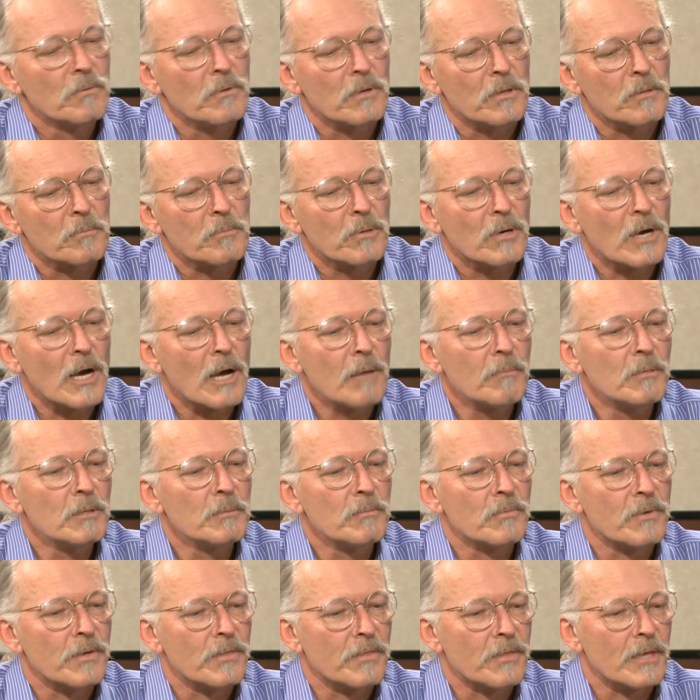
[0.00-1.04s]
Well, the
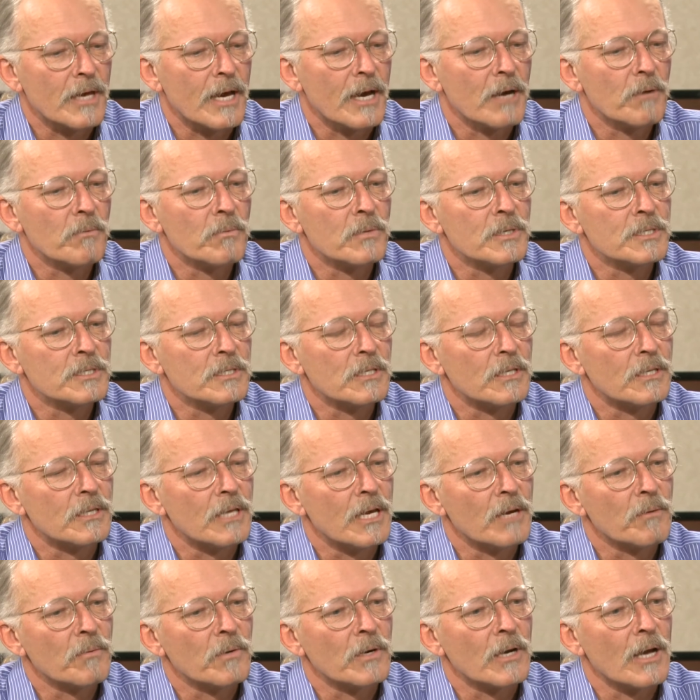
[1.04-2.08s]
problem with that was
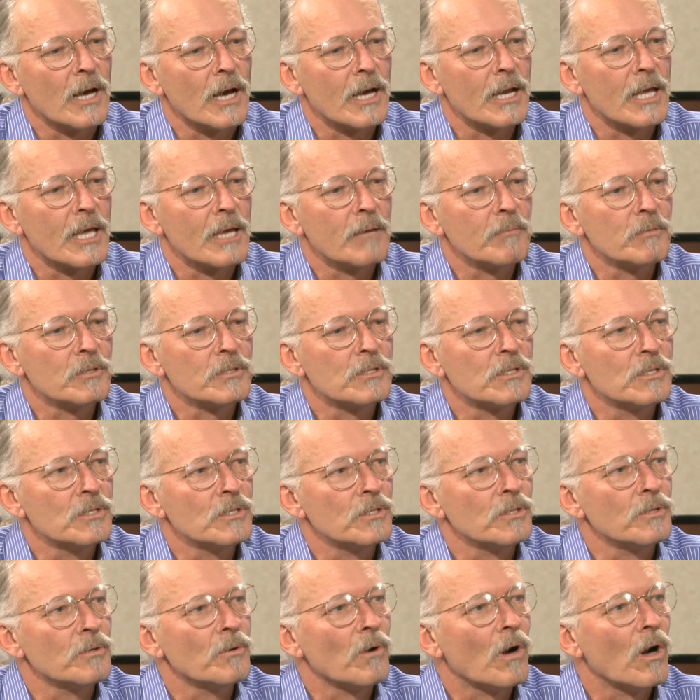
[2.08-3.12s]
that they were not able to
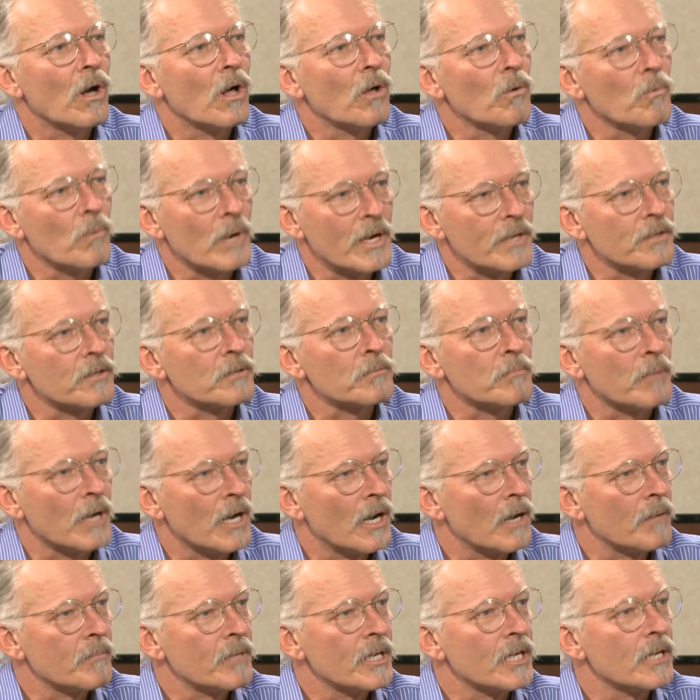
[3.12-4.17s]
do all-weather
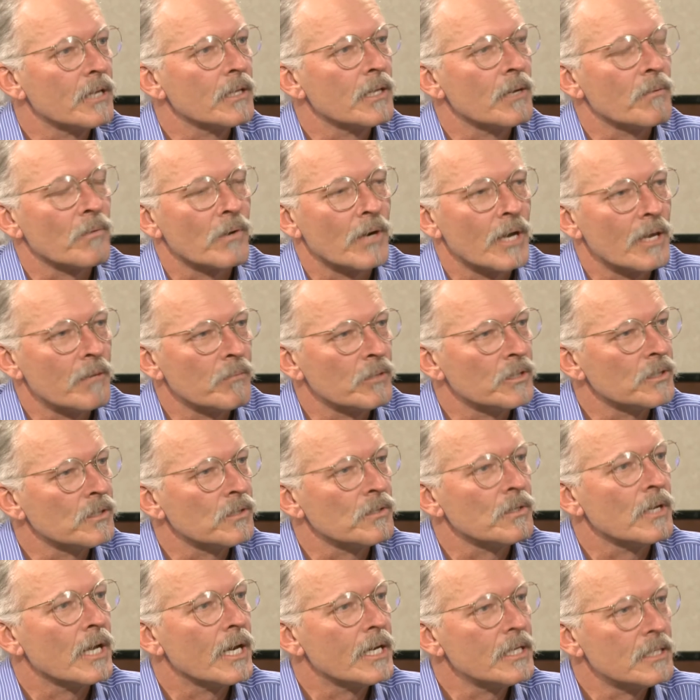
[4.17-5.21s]
bombing. They weren't able to
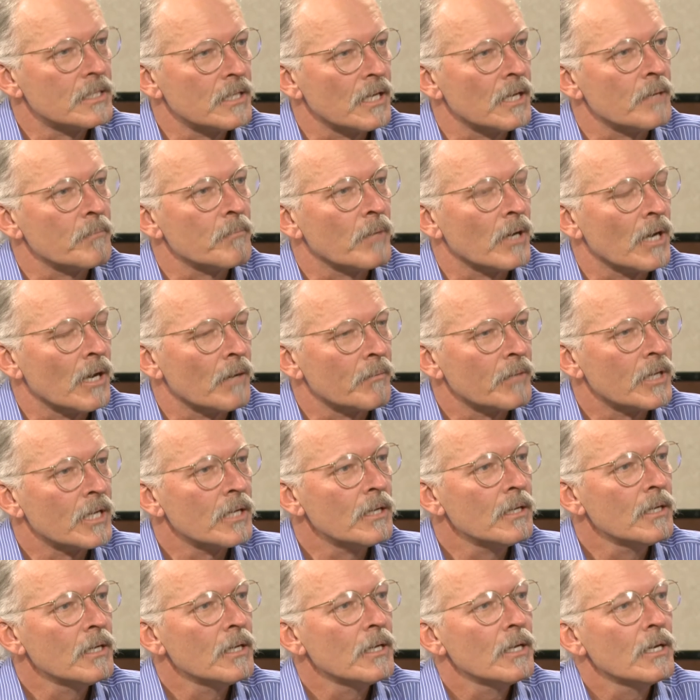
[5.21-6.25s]
do nighttime
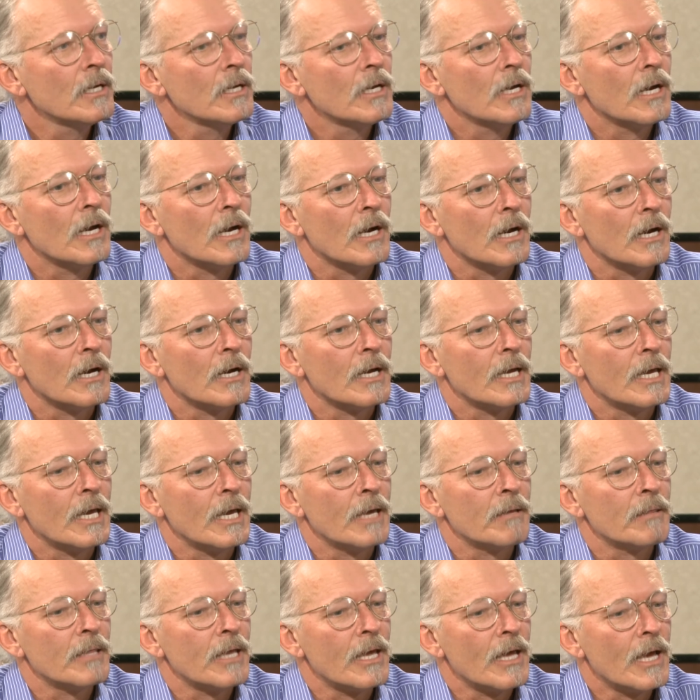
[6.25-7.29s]
bombing.
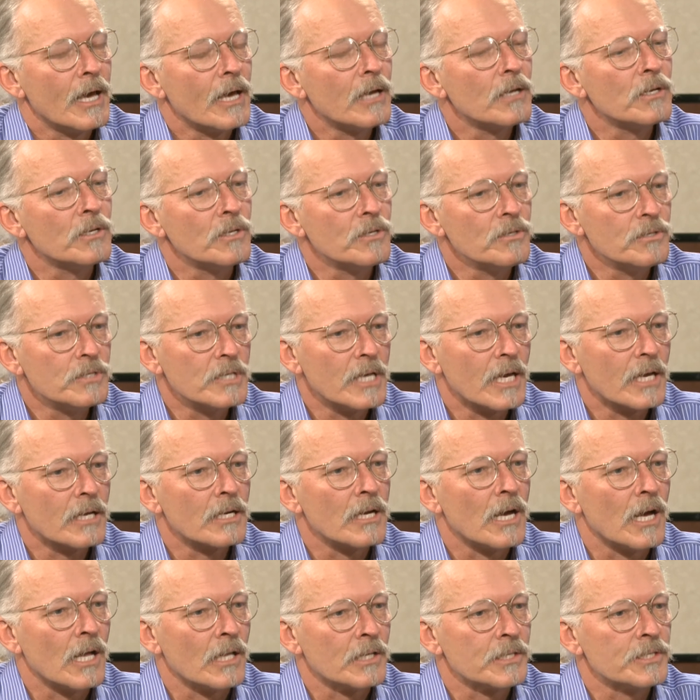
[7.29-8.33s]
And they had a new
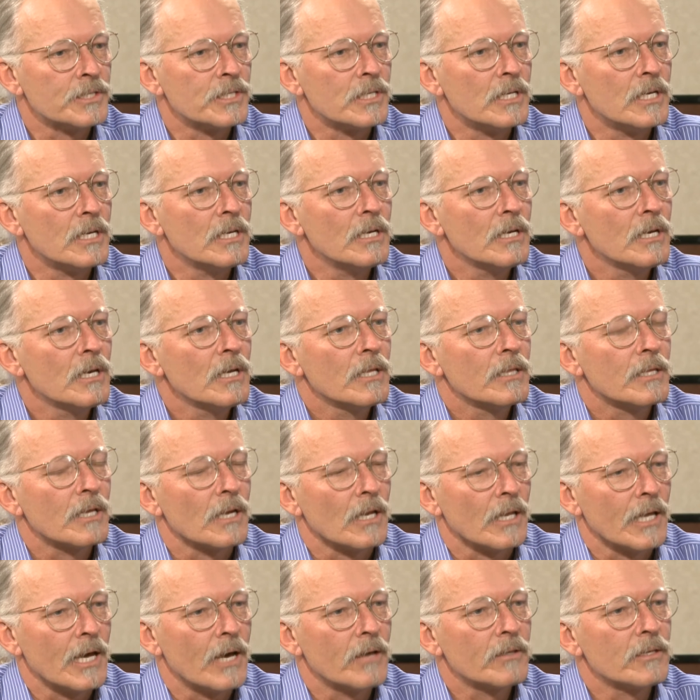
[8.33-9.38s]
technology
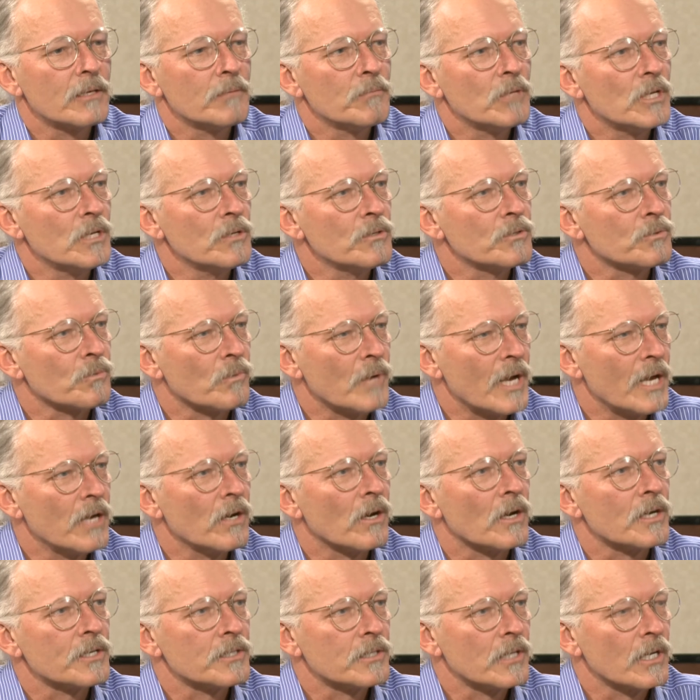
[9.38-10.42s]
that allowed them to use
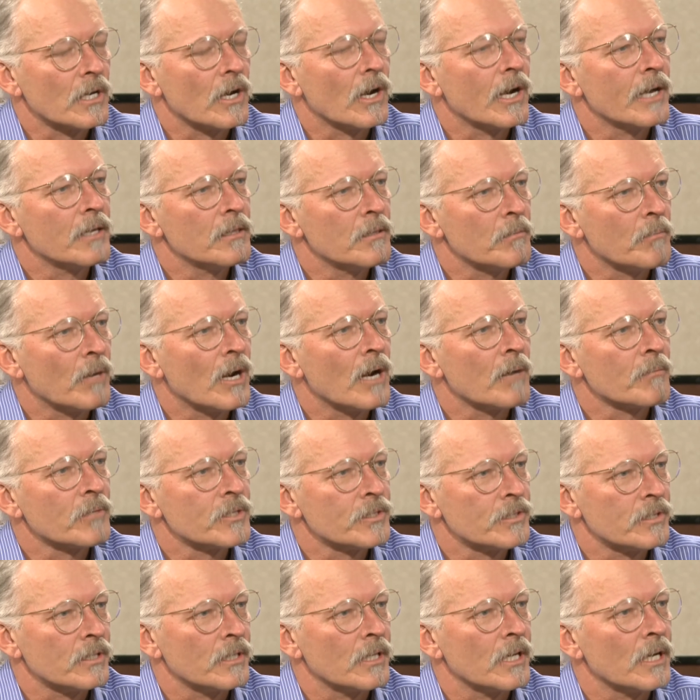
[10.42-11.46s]
radars to guide the
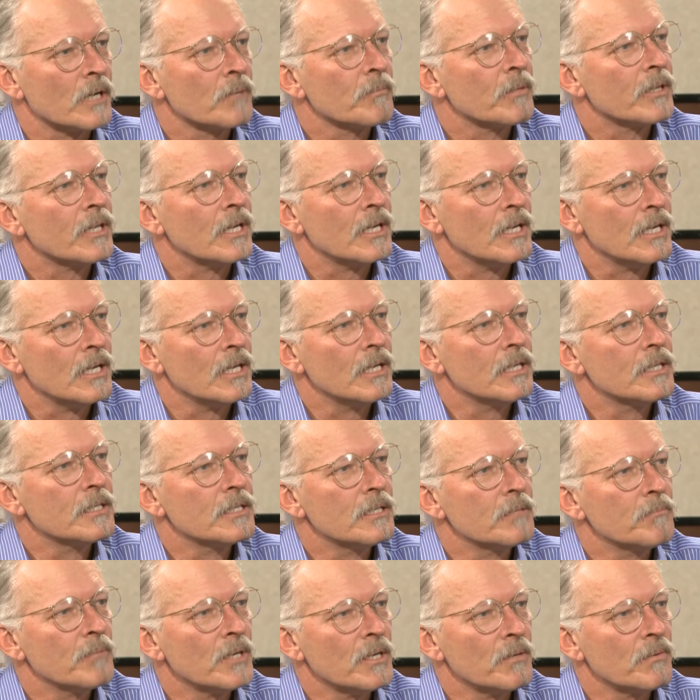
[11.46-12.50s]
bombers in there, but they
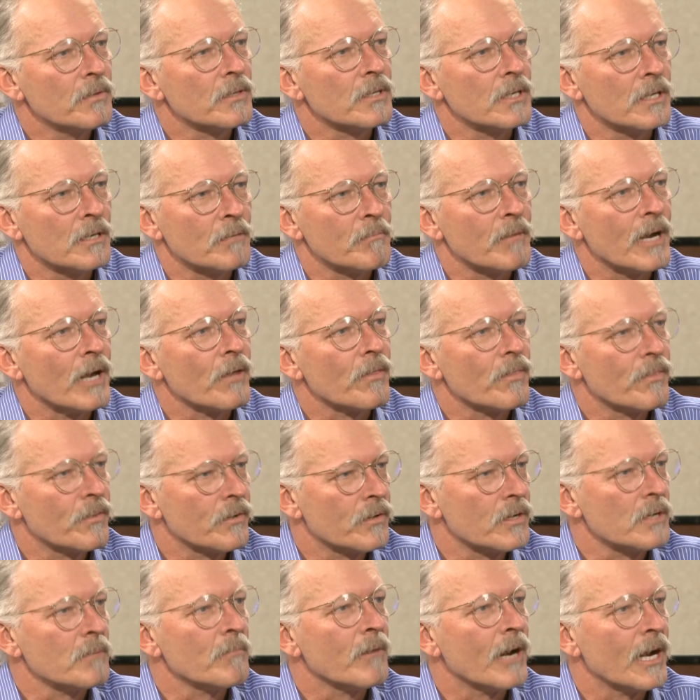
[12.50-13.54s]
needed to be within about
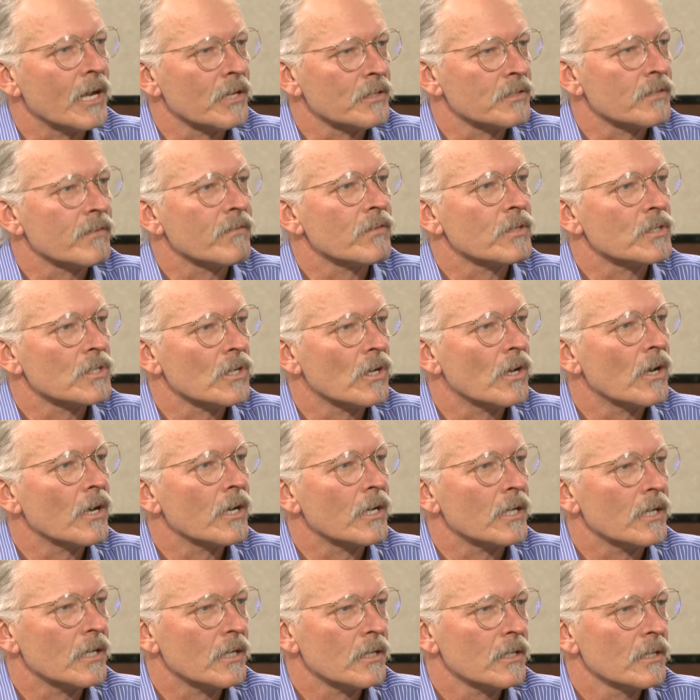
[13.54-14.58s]
30 miles of the
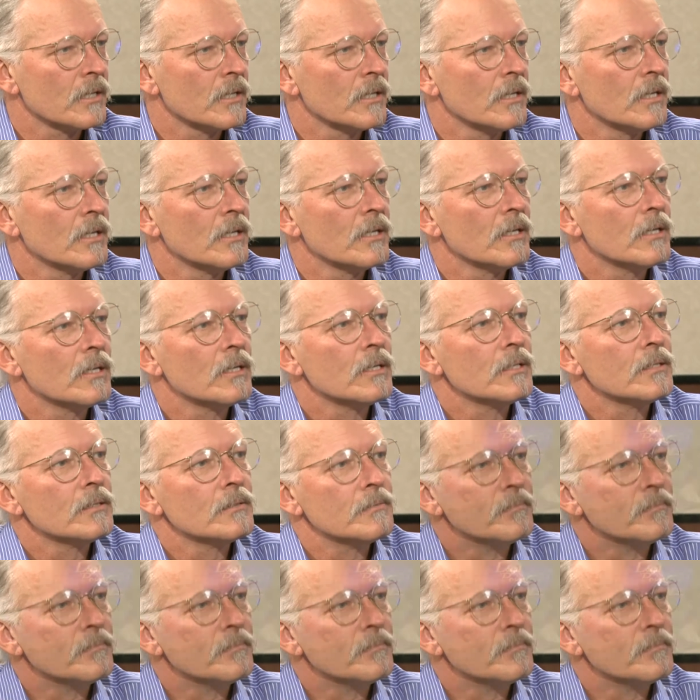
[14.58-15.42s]
target. Oh,